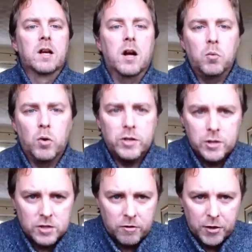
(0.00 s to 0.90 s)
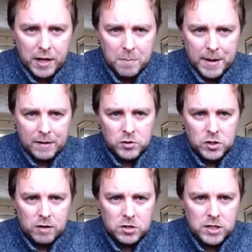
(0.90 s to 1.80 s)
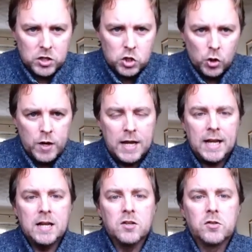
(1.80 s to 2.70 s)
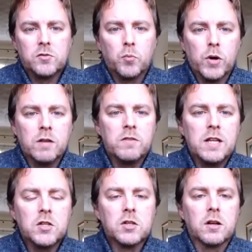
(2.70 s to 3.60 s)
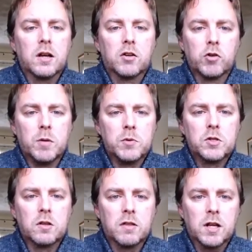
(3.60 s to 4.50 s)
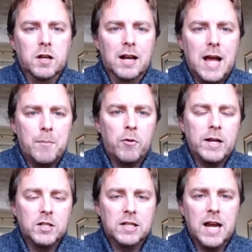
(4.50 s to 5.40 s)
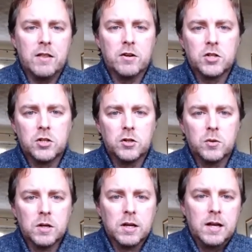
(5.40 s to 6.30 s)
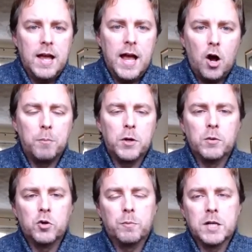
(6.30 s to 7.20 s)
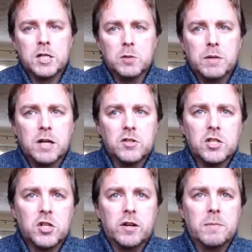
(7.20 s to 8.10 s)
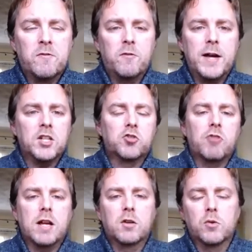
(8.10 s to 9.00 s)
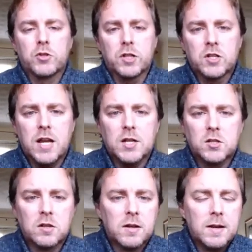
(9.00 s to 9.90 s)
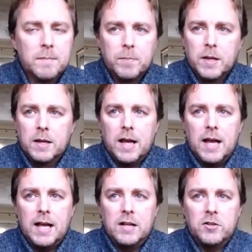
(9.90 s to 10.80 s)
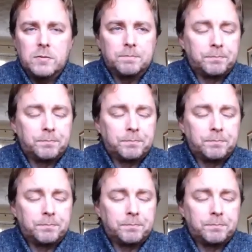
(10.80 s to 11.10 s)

I want you to think about seriously joining in one of these groups that collaborate together to help you in your business, because it's going to fast track your success, and